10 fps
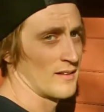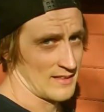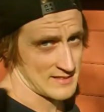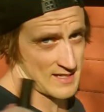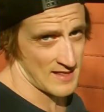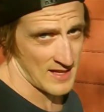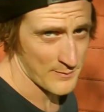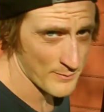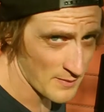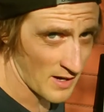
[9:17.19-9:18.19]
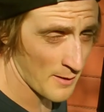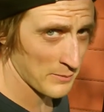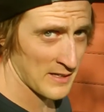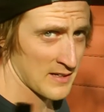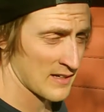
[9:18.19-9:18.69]
Let's say that I'm
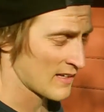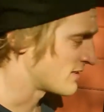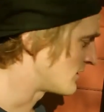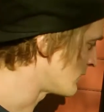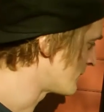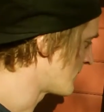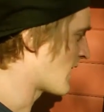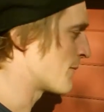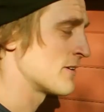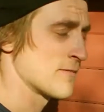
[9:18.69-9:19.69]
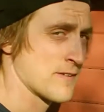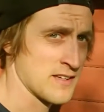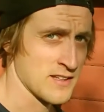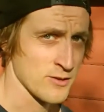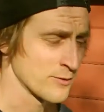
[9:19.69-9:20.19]
playing against you, I'm
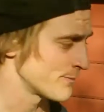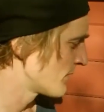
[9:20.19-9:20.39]
defending you,